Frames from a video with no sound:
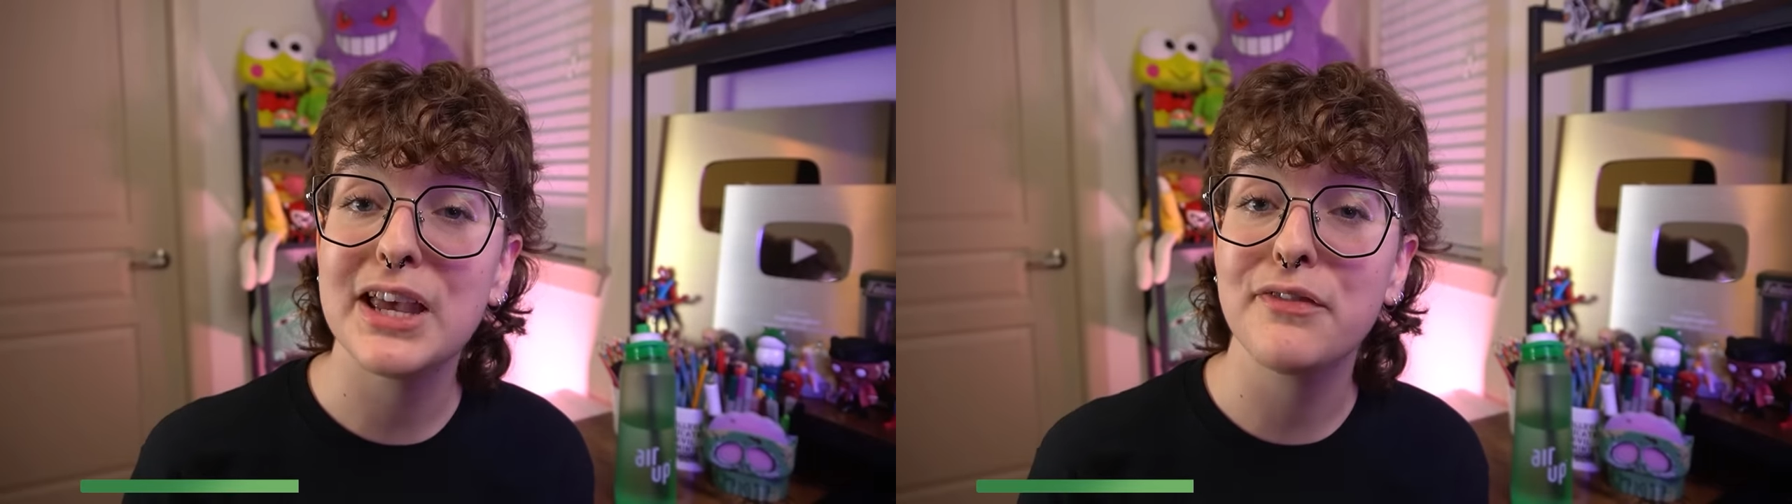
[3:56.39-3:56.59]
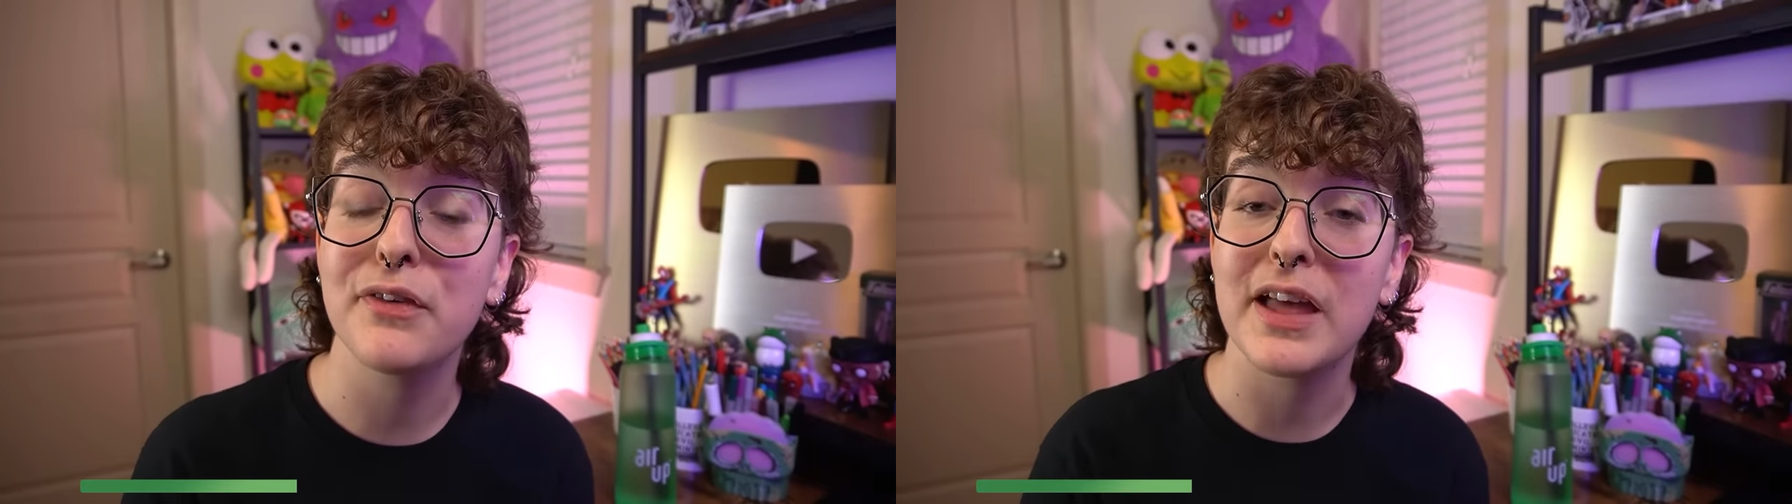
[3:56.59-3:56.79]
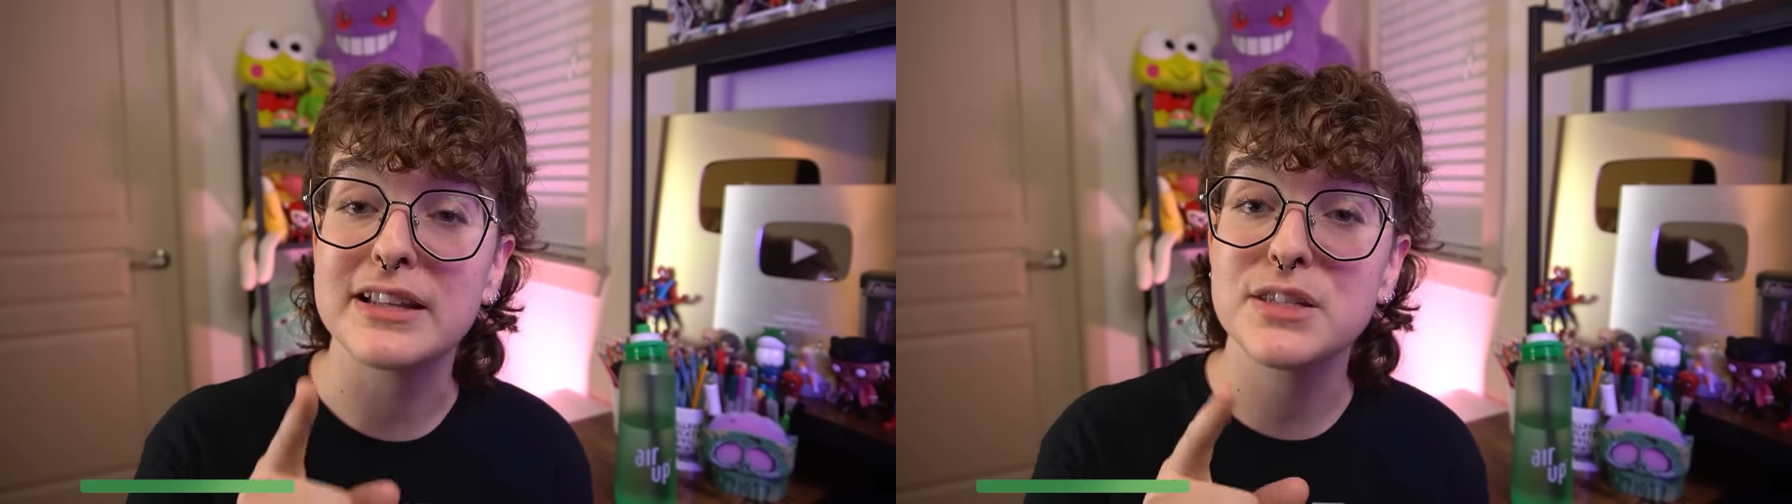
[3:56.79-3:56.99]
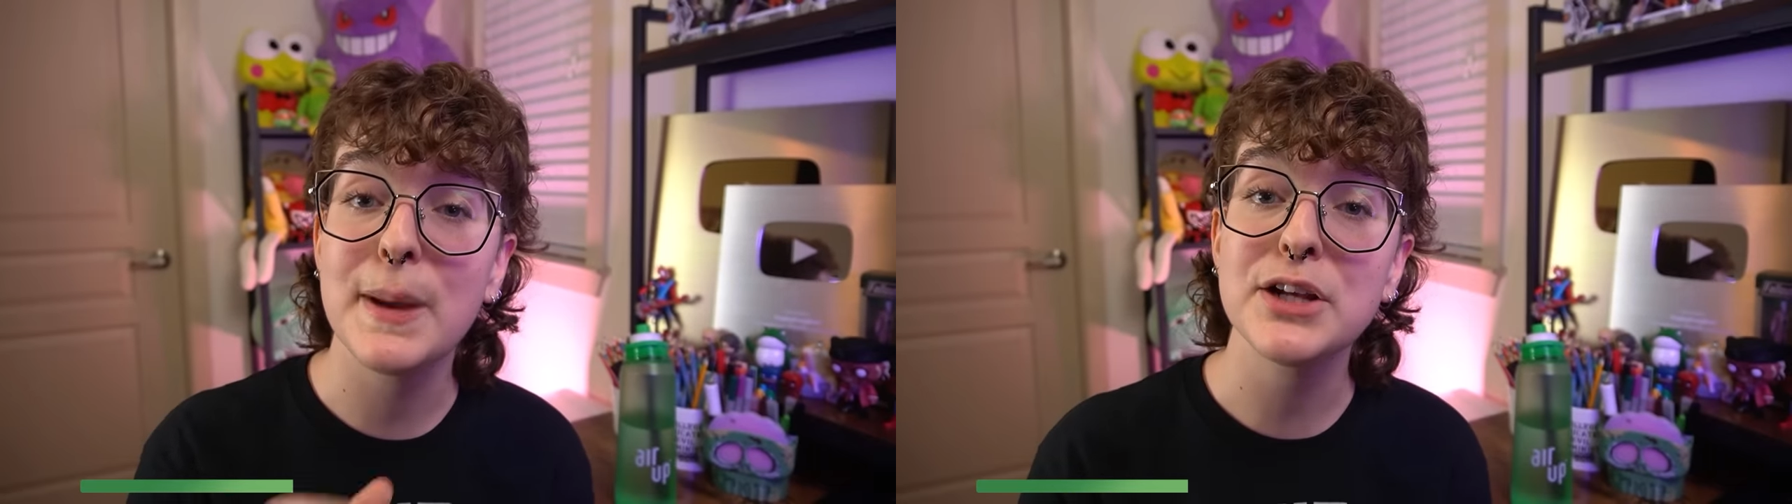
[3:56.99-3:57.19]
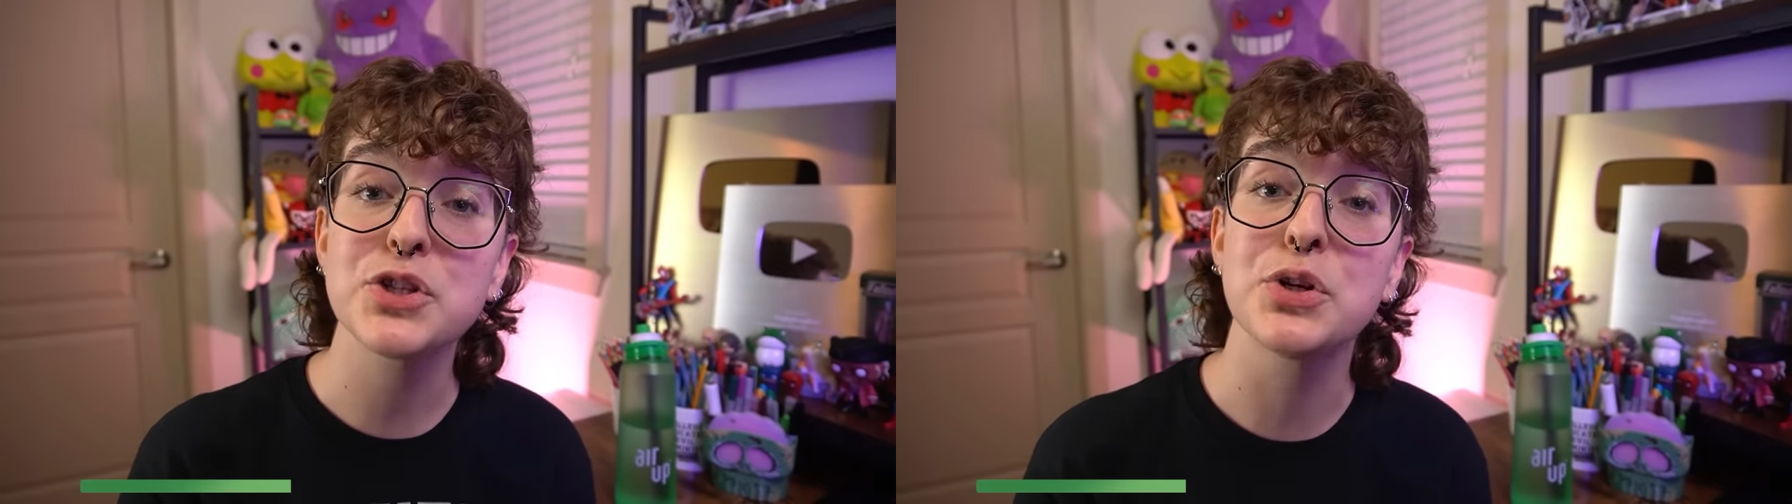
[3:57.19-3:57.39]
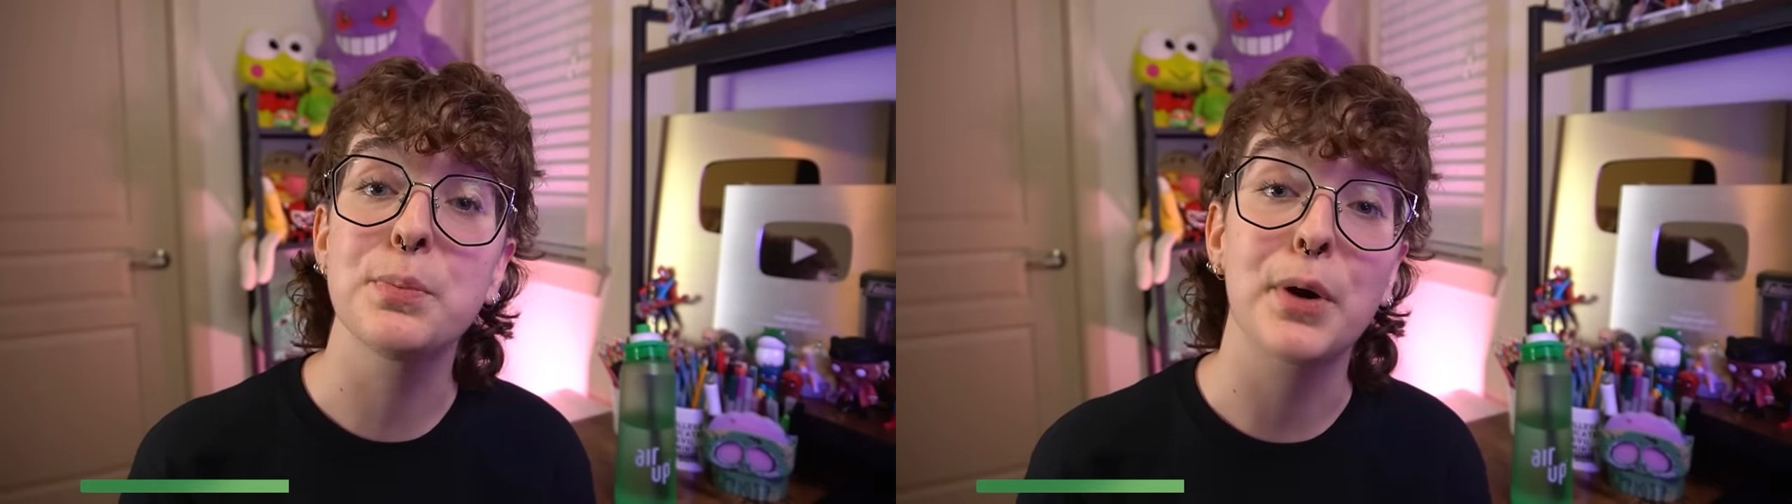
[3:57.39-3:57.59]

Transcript: gift for that special,